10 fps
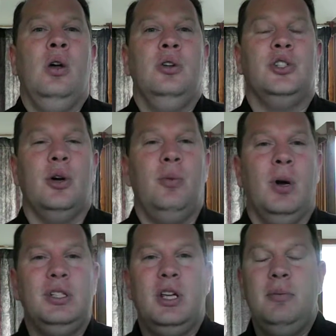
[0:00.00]
So
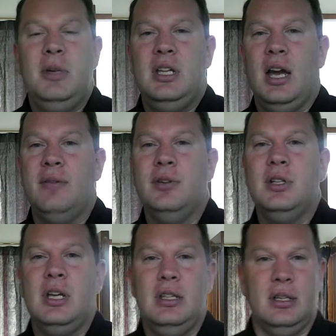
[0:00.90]
what's going to be covered
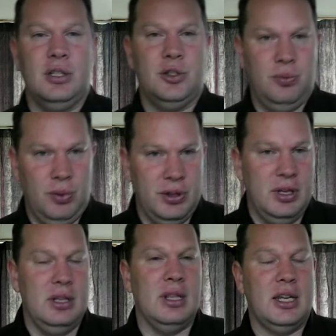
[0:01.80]
in this with
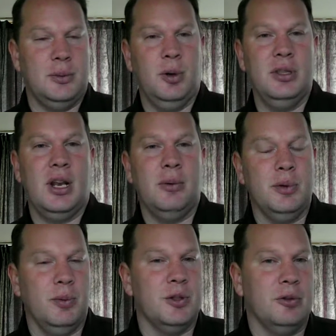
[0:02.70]
the last point that I
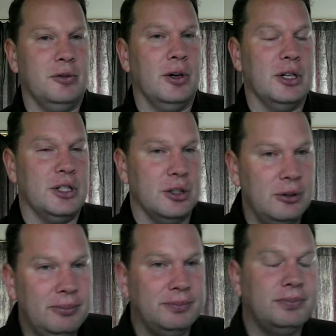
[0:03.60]
was referring
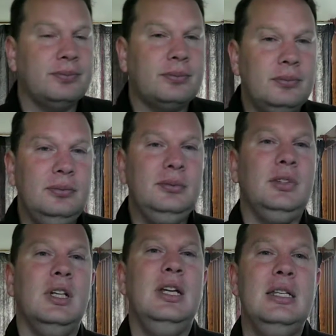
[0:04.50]
to
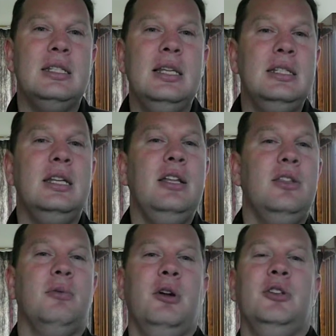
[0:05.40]
is let's take
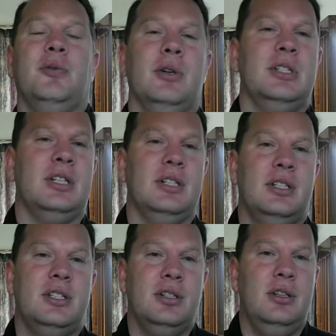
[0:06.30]
the roads for
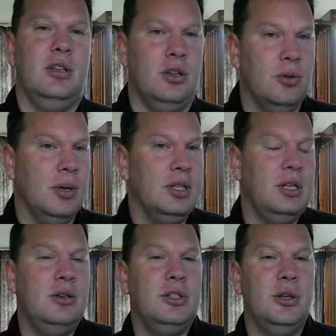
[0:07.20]
instance. You want to
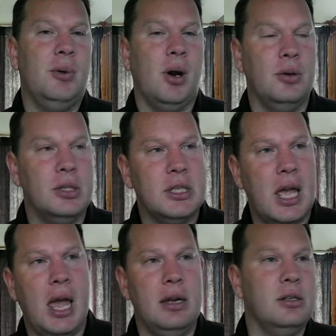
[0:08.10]
use the roads
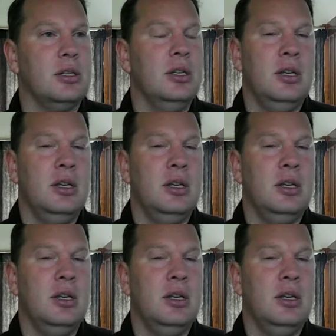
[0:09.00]
and